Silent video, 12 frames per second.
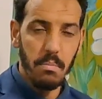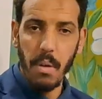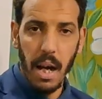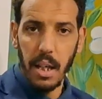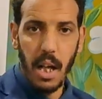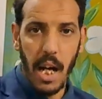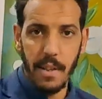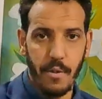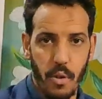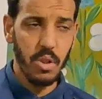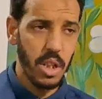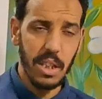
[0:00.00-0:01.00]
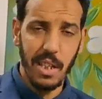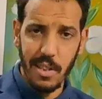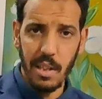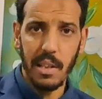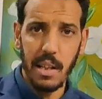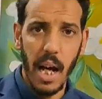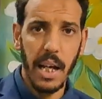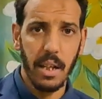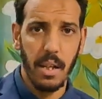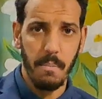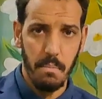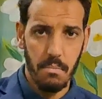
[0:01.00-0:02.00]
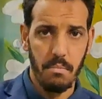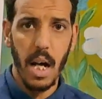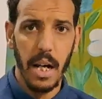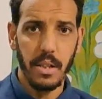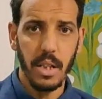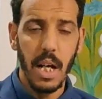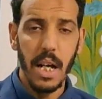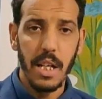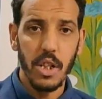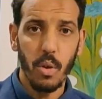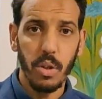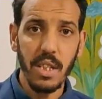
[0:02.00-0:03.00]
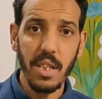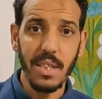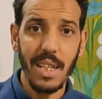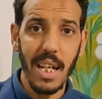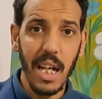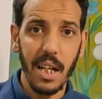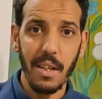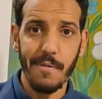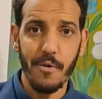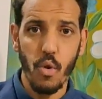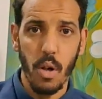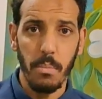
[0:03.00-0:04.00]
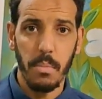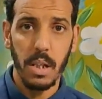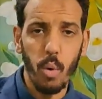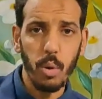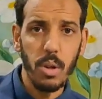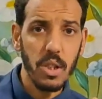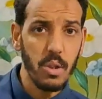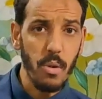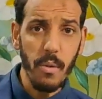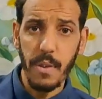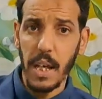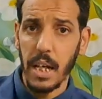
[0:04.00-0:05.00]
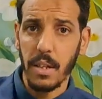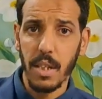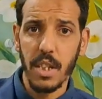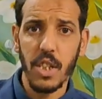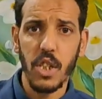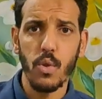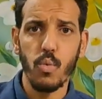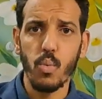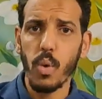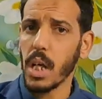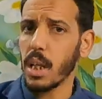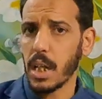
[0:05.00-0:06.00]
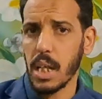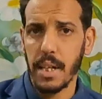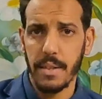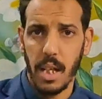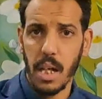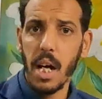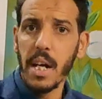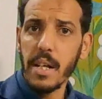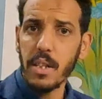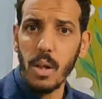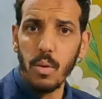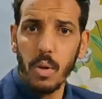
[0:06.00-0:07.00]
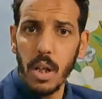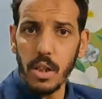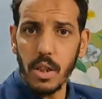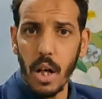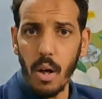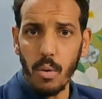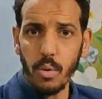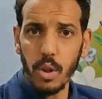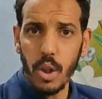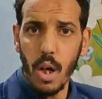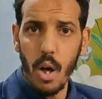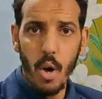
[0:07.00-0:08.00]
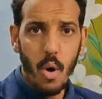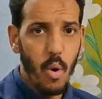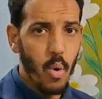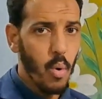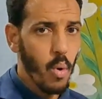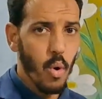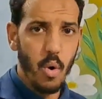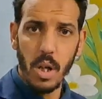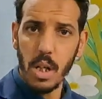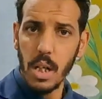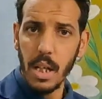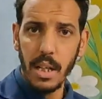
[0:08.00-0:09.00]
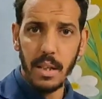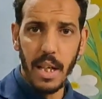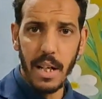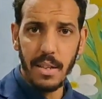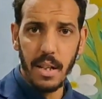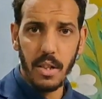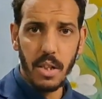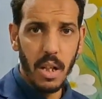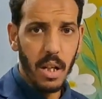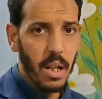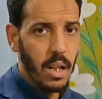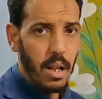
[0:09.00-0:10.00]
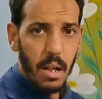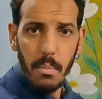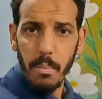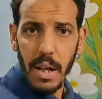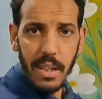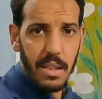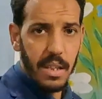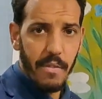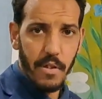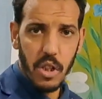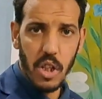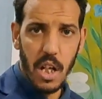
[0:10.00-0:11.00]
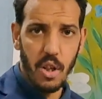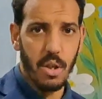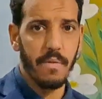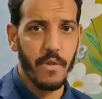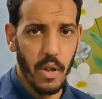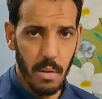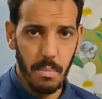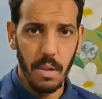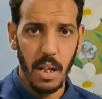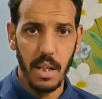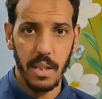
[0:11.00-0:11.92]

My cat, because it doesn't like them. Nice. So this is the negative form. I told you it's two things. It's really easy. So don't or doesn't, but never change the verb.